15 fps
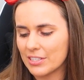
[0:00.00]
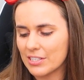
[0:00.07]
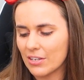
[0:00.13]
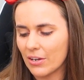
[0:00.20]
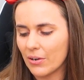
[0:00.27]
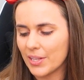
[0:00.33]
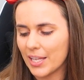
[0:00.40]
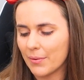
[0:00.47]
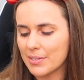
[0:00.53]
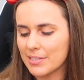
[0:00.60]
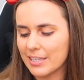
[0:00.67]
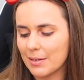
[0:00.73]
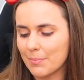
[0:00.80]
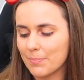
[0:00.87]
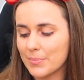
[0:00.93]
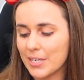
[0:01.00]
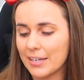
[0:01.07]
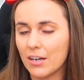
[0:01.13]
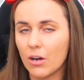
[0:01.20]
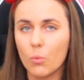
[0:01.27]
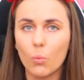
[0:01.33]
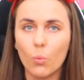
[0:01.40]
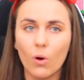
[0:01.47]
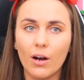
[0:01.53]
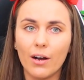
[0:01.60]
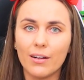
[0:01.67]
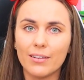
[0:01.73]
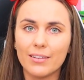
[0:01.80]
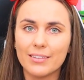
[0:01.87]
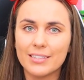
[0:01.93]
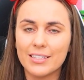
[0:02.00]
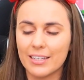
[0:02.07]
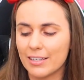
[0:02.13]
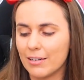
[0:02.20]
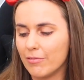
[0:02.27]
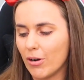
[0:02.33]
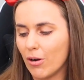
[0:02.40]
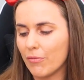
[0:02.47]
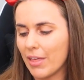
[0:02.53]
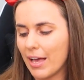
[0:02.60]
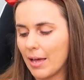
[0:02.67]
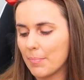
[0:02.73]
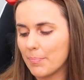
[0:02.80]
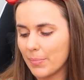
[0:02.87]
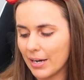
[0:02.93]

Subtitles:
so that one's going to take a while till I can evolve that.